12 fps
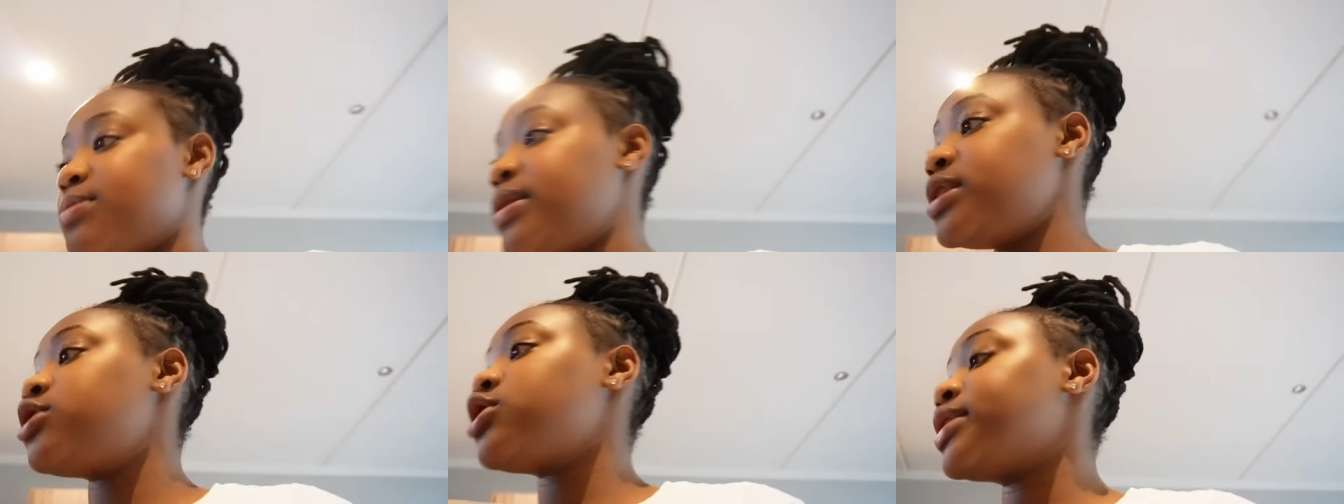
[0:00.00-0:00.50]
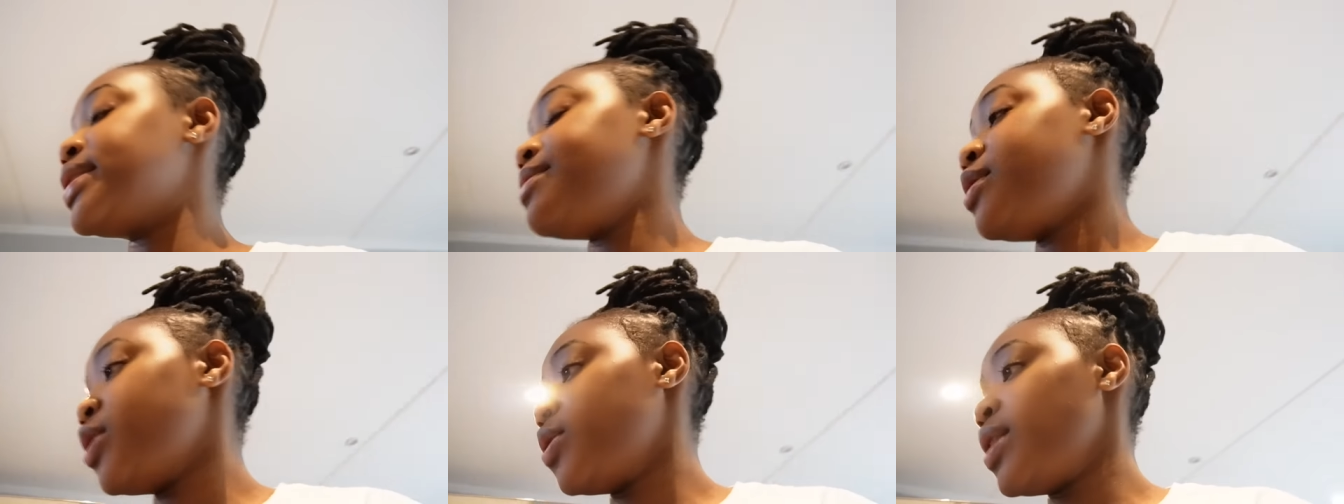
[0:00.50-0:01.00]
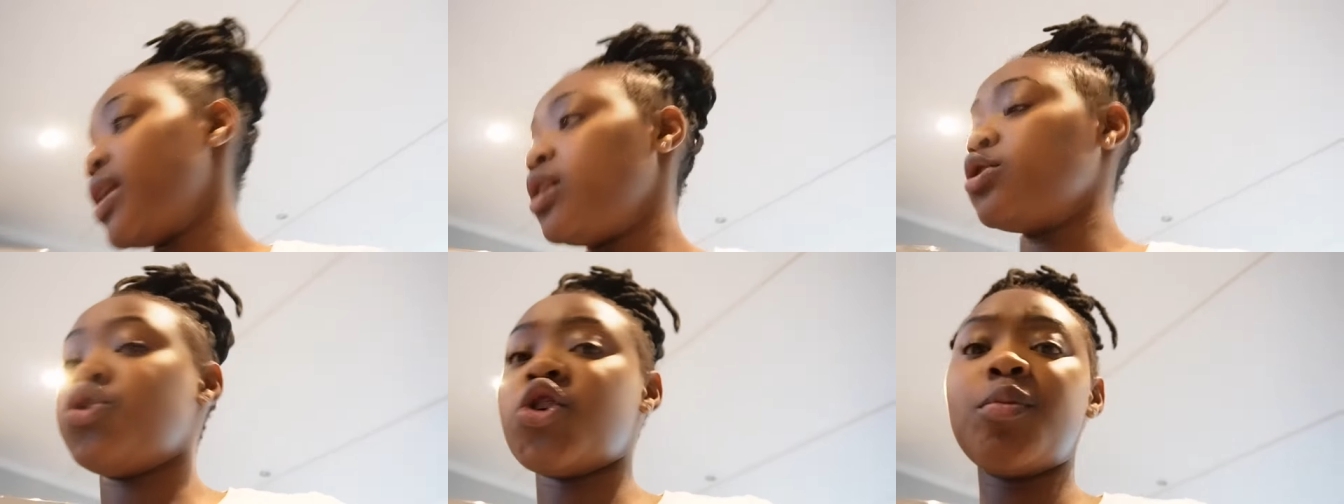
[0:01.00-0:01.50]
please just let me know and
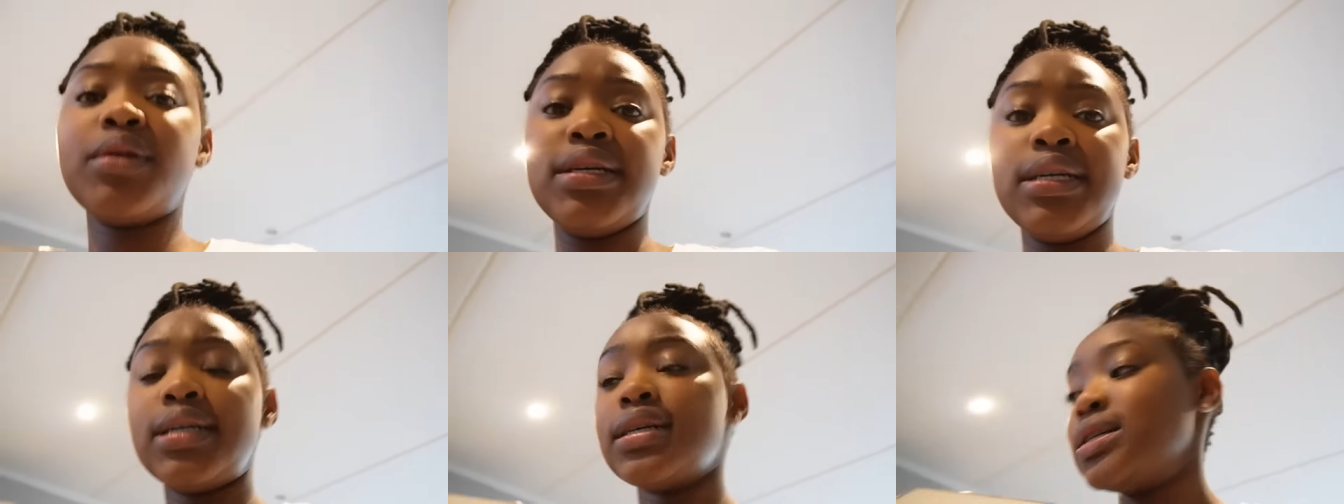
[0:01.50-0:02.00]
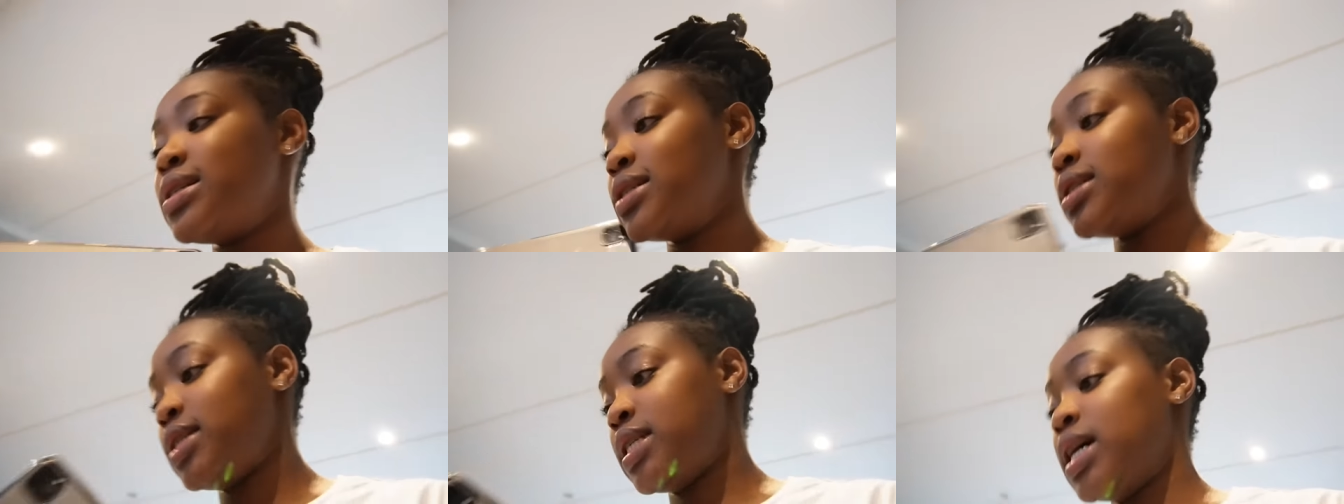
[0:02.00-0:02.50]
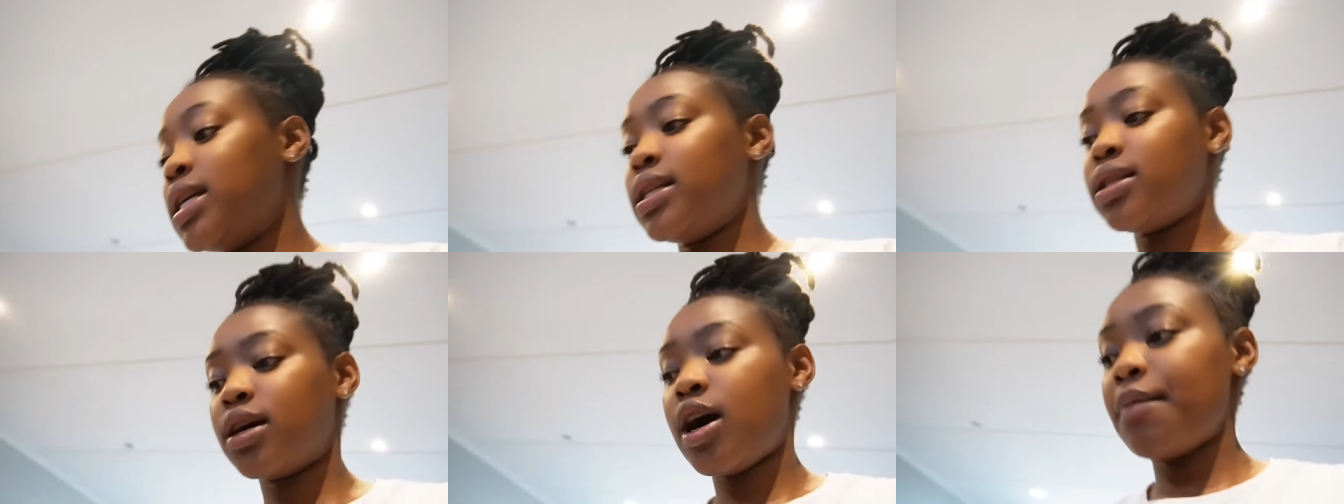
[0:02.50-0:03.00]
I'll drop a link down in
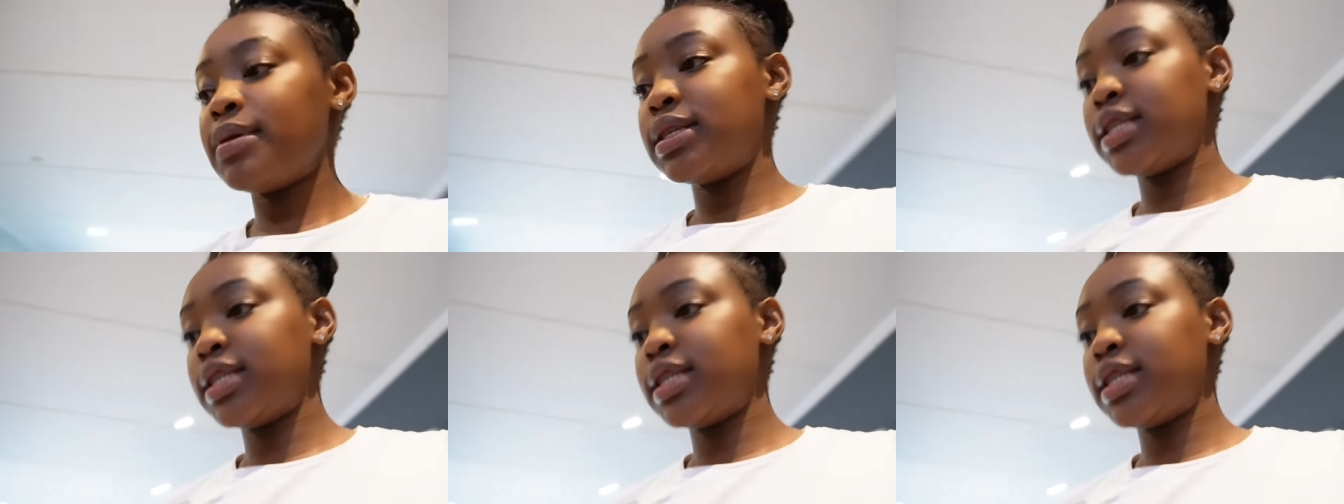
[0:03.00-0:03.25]
the comment